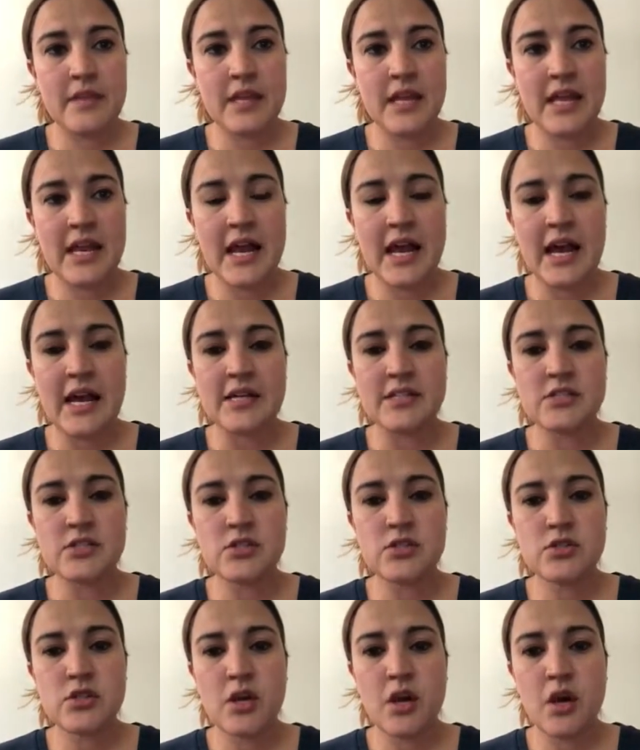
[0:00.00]
It had
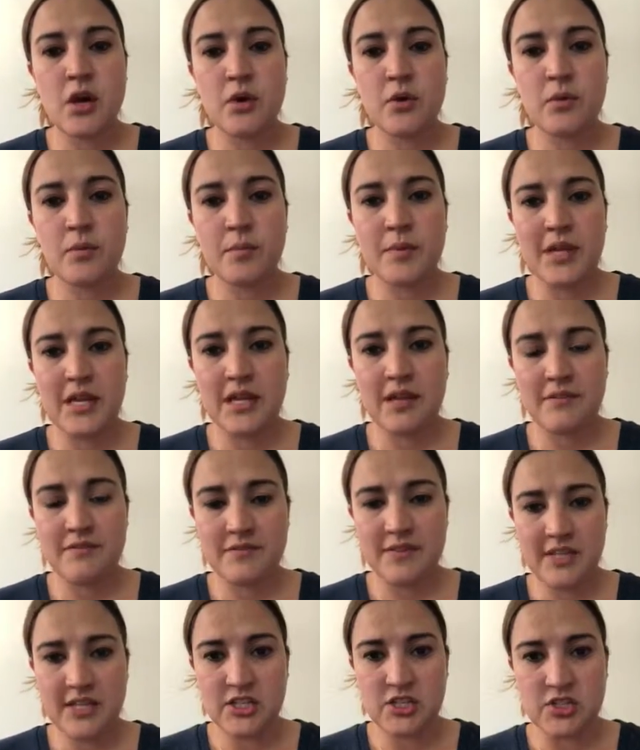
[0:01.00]
so many
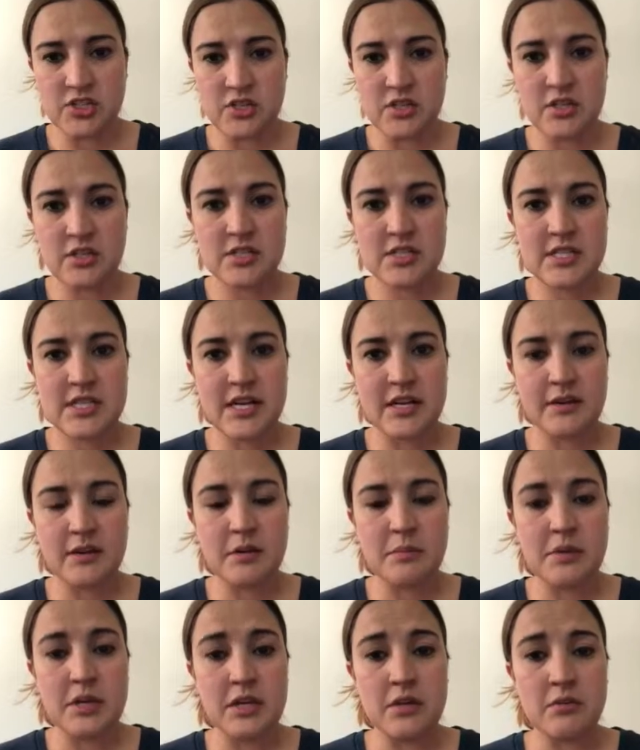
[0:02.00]
features that
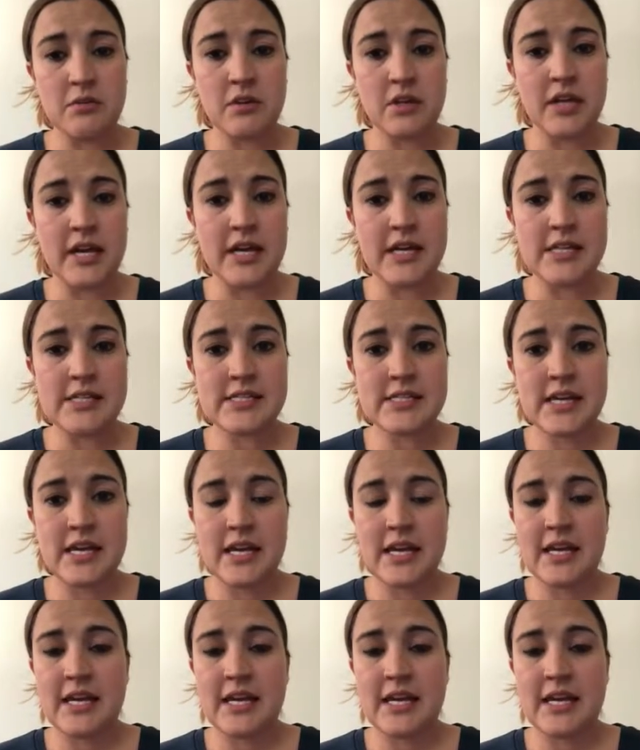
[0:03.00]
could be utilized.